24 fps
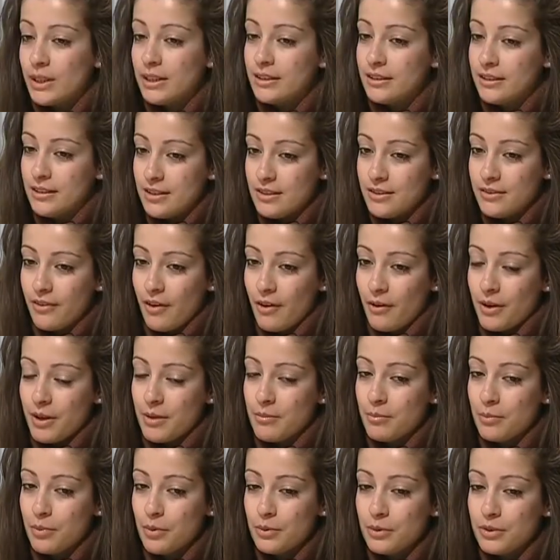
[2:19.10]
Well, it is very
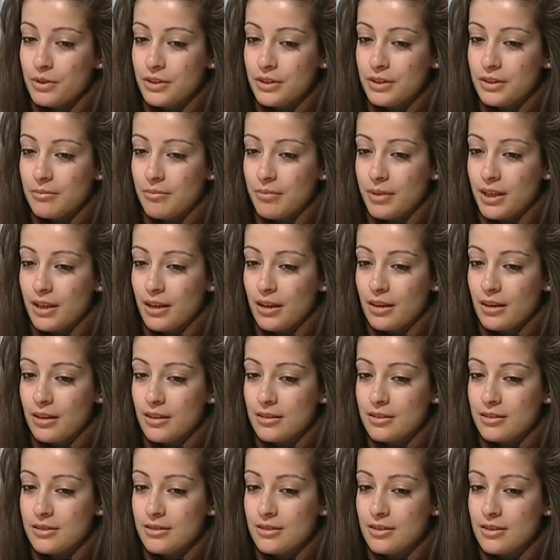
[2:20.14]
important
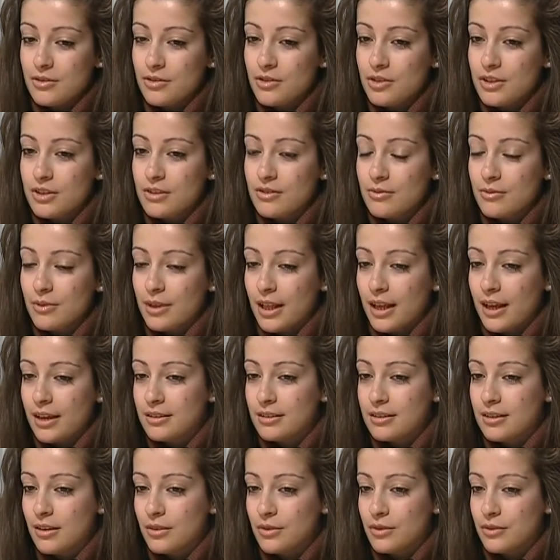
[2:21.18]
because you just
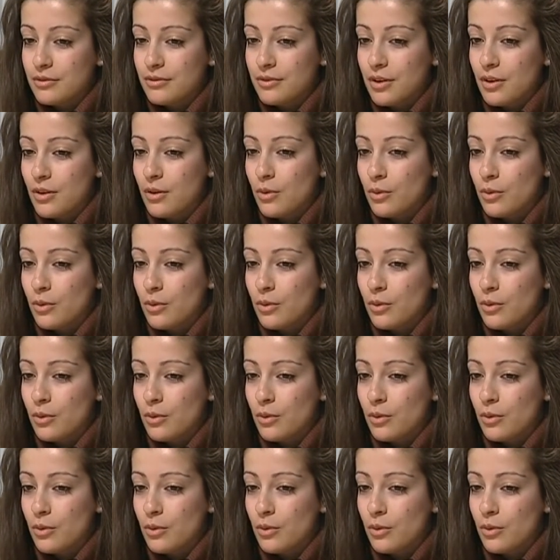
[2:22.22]
relax out of the